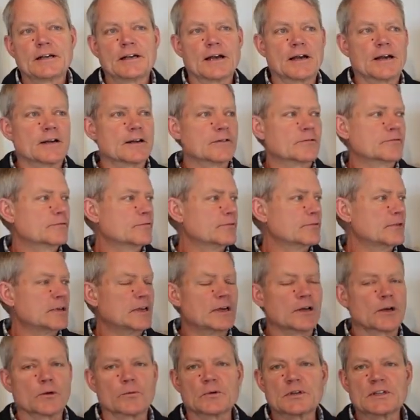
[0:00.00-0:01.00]
kind of you
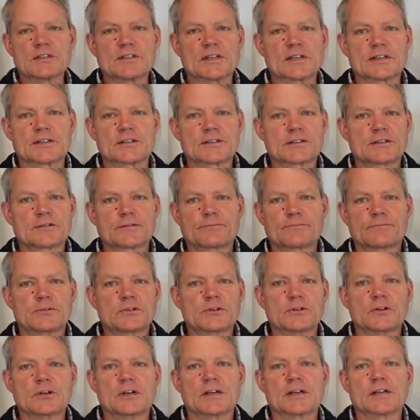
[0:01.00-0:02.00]
know resists
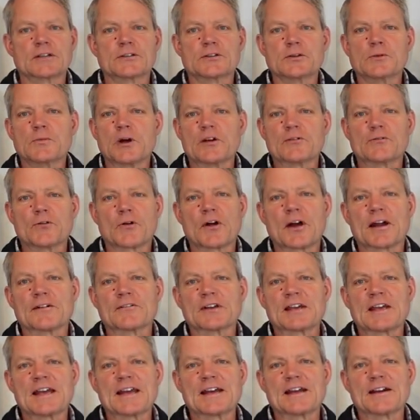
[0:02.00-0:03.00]
shooting a two by four out of
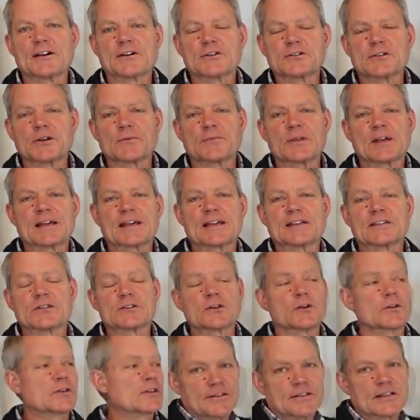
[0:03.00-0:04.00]
a cannon or something. And
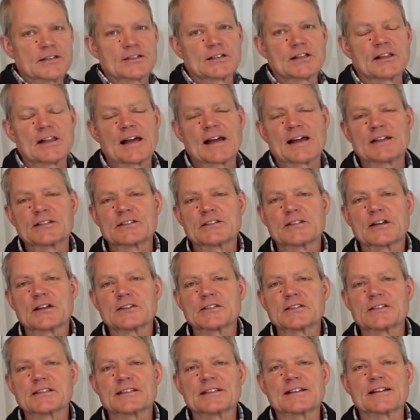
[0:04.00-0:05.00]
so this glass
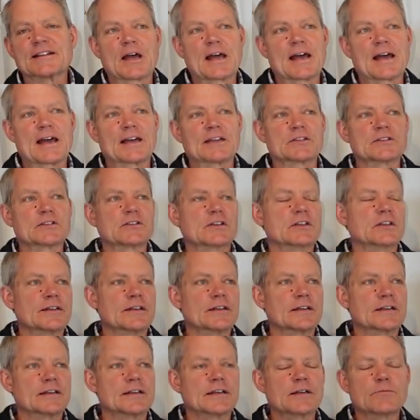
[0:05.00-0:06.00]
doesn't pass
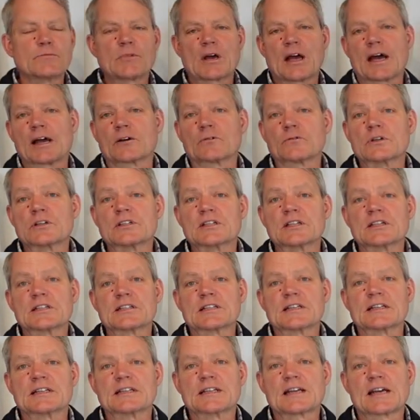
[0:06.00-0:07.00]
the impact
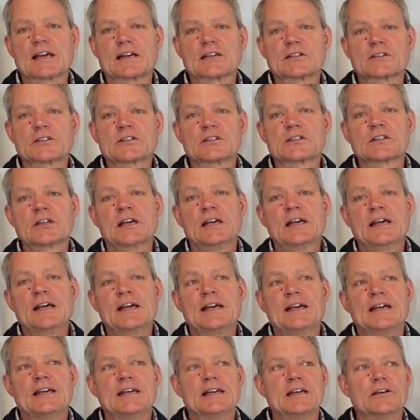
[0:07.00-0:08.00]
resistant tests
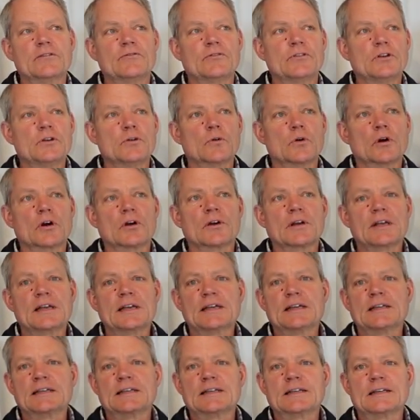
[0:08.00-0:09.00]
if you are
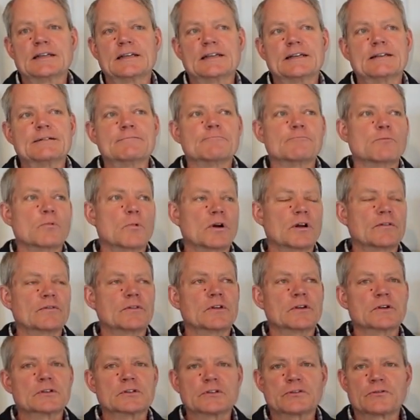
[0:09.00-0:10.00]
in one of
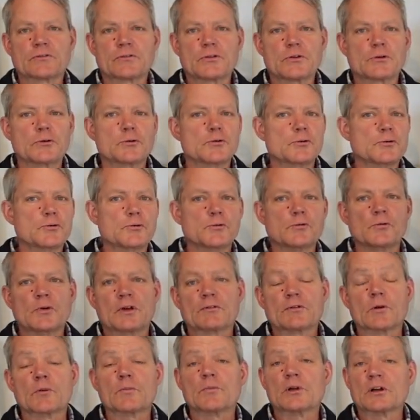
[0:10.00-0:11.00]
those few,
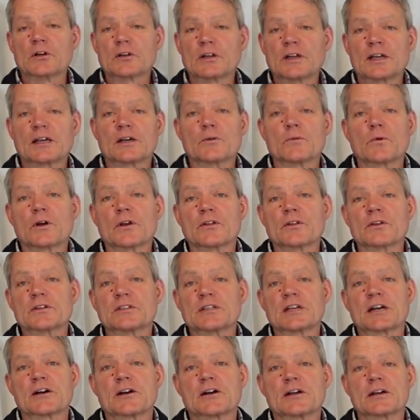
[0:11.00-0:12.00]
if you're building in one of
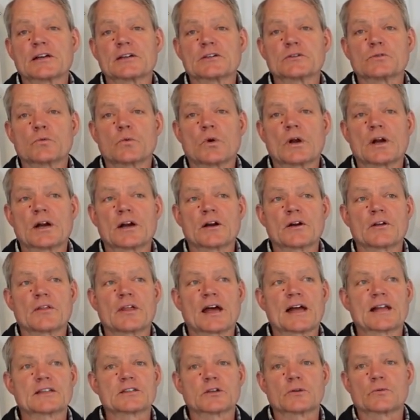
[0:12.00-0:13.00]
those areas where
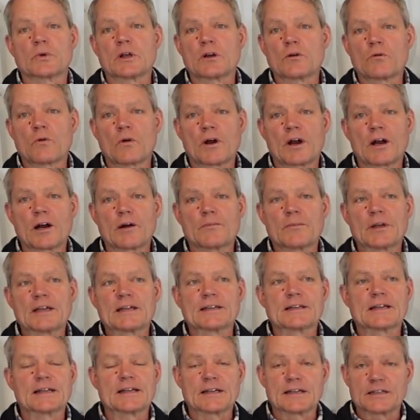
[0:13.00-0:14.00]
that's a
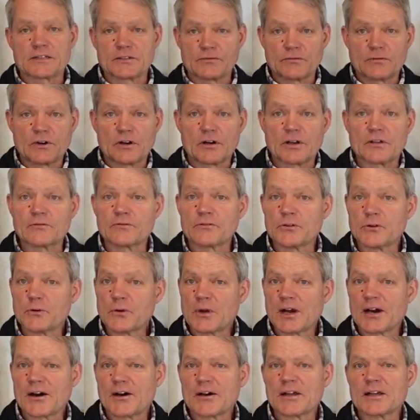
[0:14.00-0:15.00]
requirement and it's very
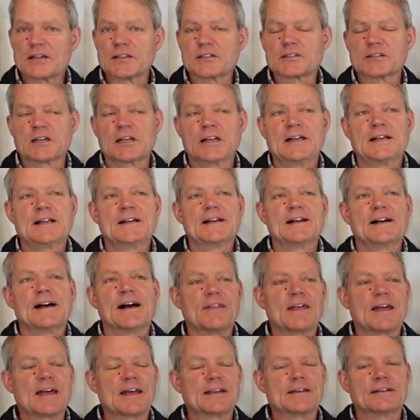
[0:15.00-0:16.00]
few areas,
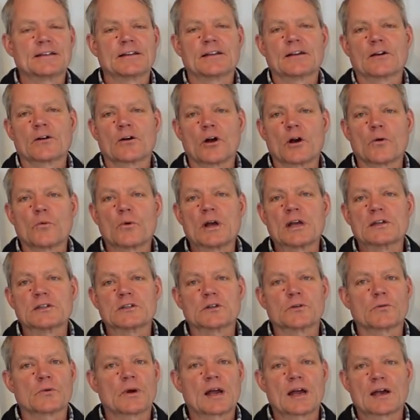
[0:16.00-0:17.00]
then there are
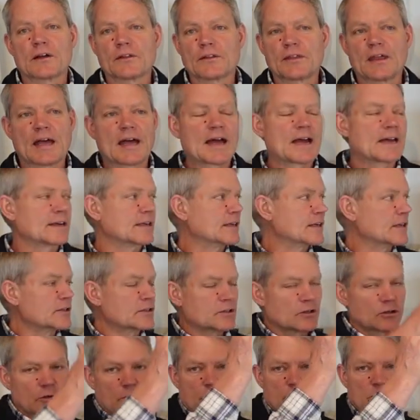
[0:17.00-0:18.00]
ways around that in
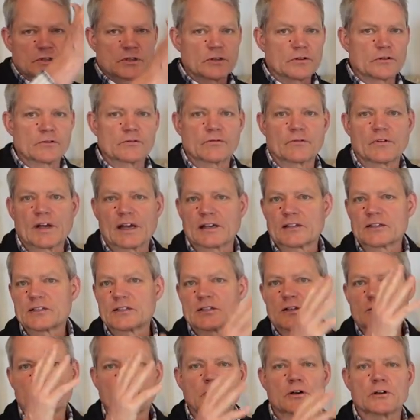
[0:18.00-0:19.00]
terms of
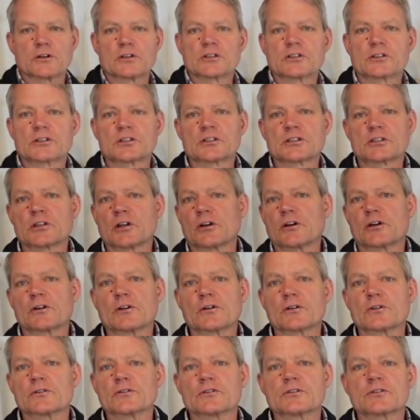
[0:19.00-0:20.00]
exterior
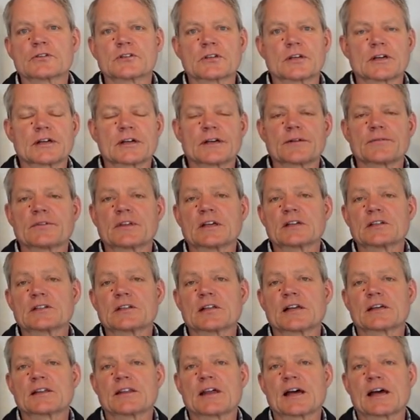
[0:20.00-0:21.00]
shutters, uh, things
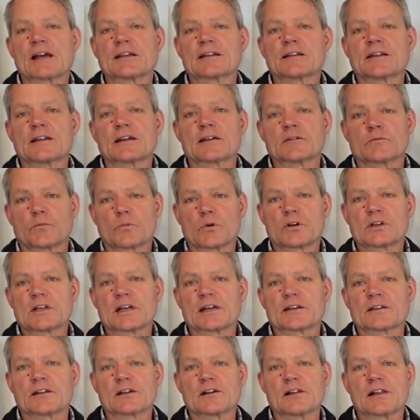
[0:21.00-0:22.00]
like that that
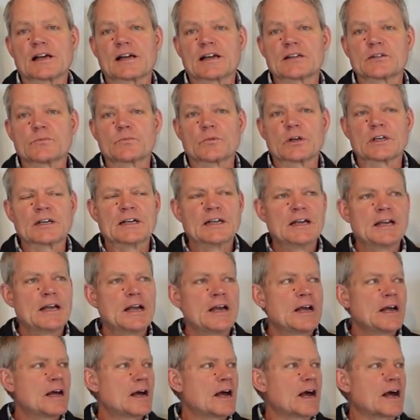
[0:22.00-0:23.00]
protect the glass. But
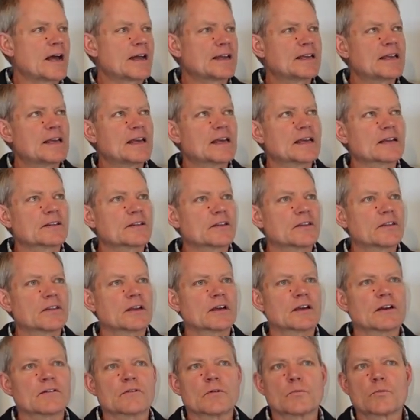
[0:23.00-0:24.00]
I can't
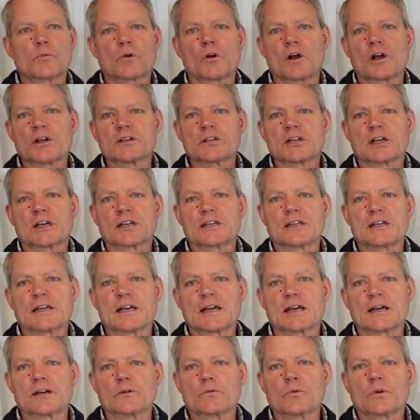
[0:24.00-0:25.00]
think of a project
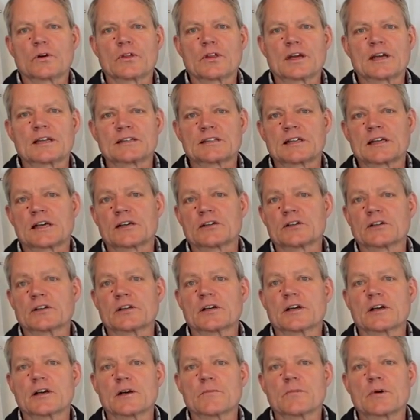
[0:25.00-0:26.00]
yet where that's
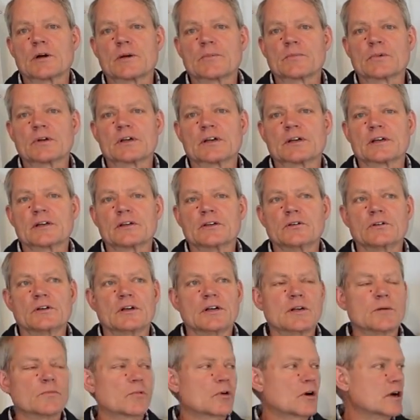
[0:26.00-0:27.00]
actually come up, a, a
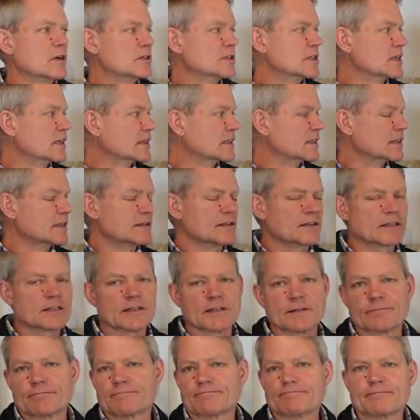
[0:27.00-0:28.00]
Unity project in
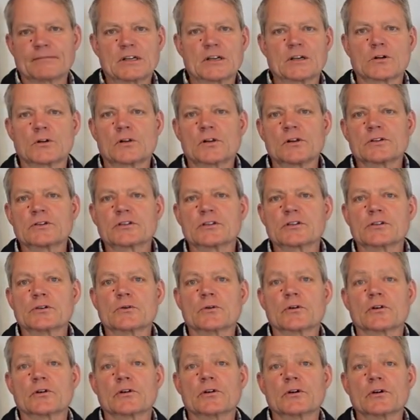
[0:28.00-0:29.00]
the you know close to
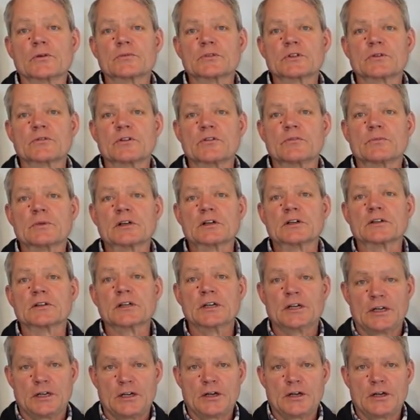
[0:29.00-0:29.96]
200 homes that we've built